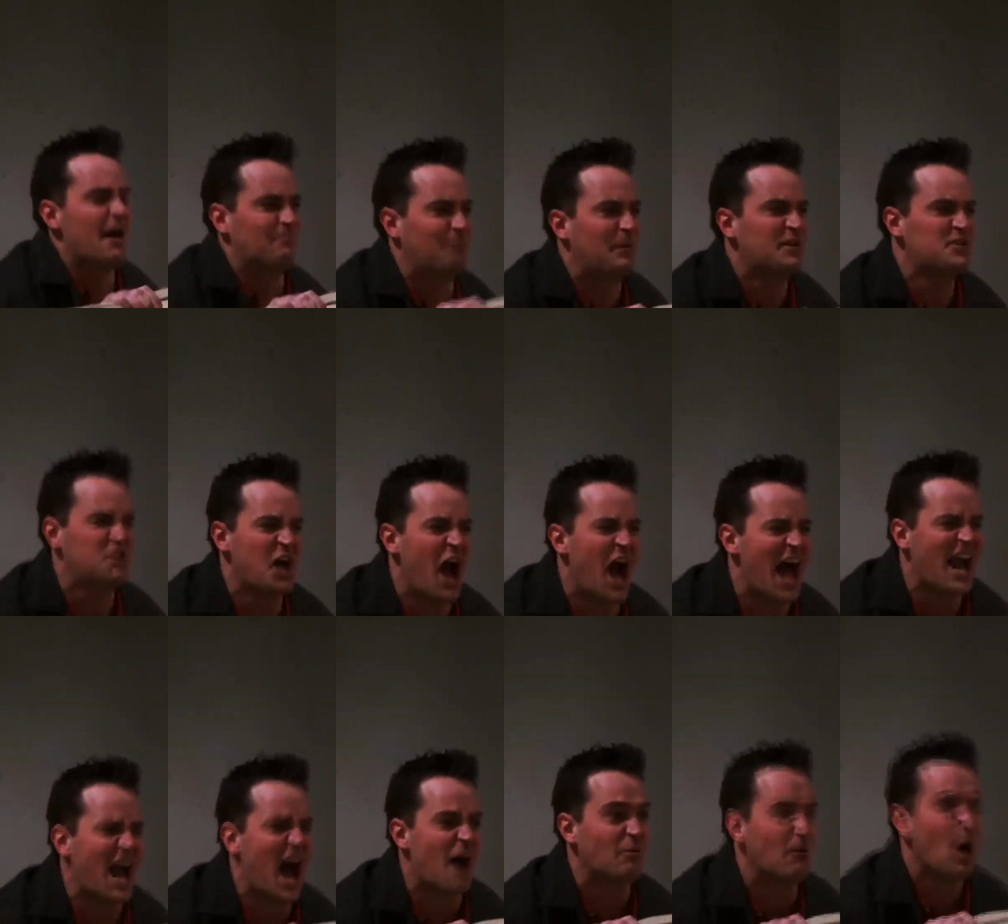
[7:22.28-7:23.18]
complete with
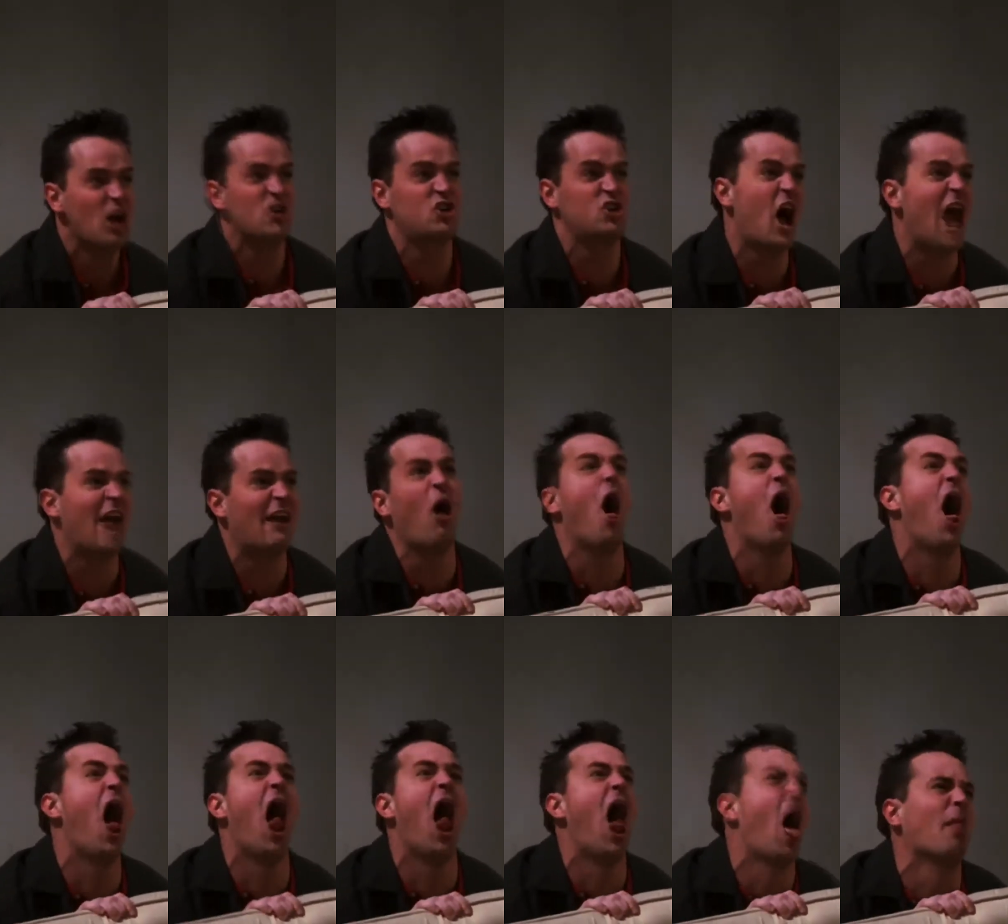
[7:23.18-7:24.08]
tongue waggle.
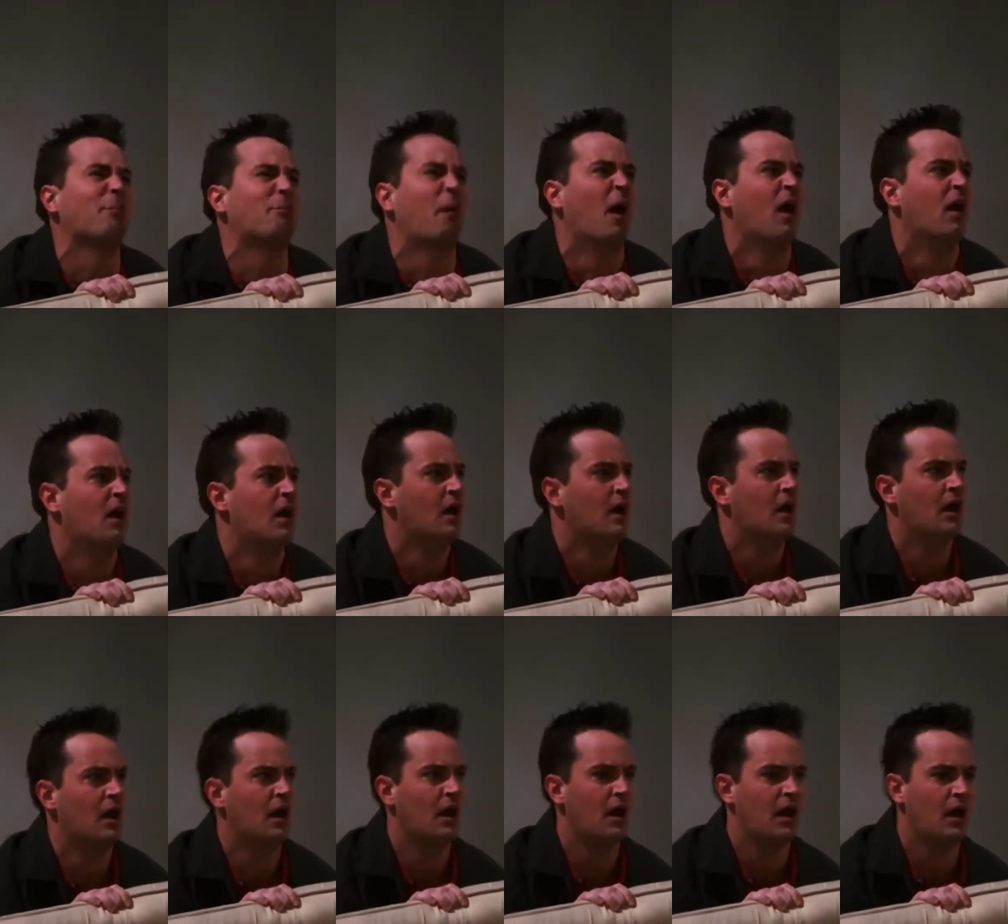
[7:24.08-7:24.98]
It is simple,
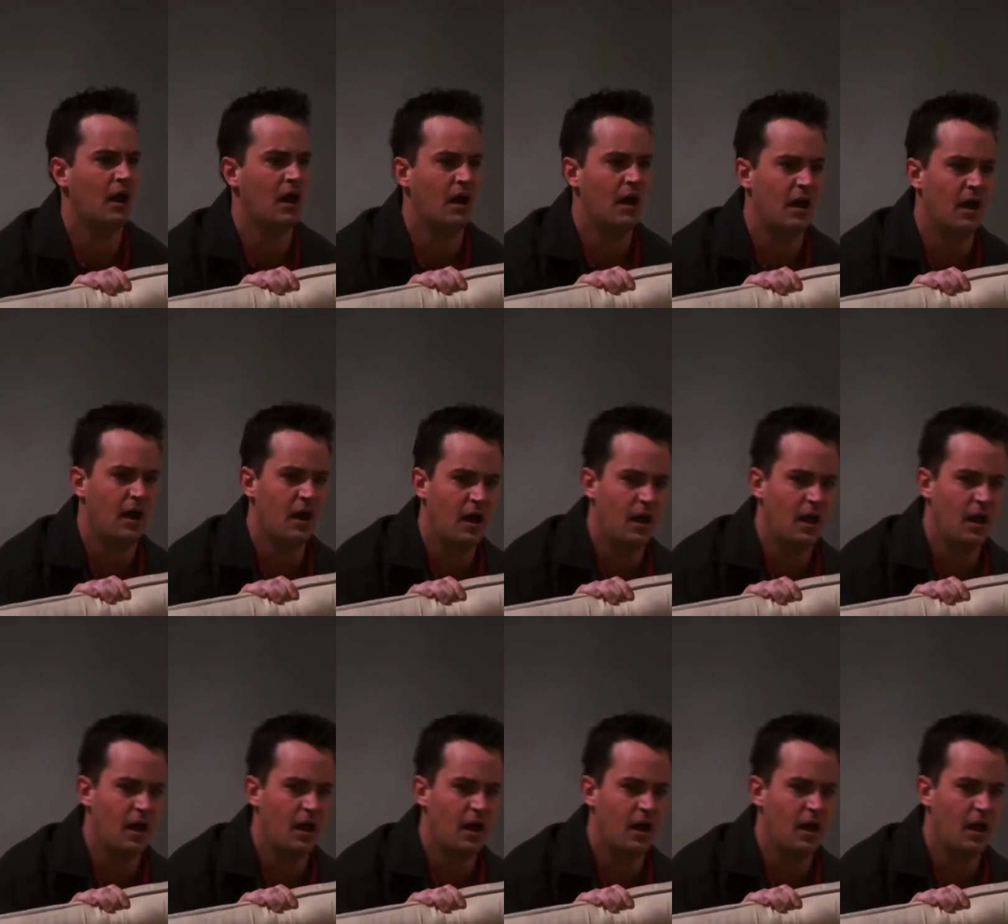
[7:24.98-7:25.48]
but Matthew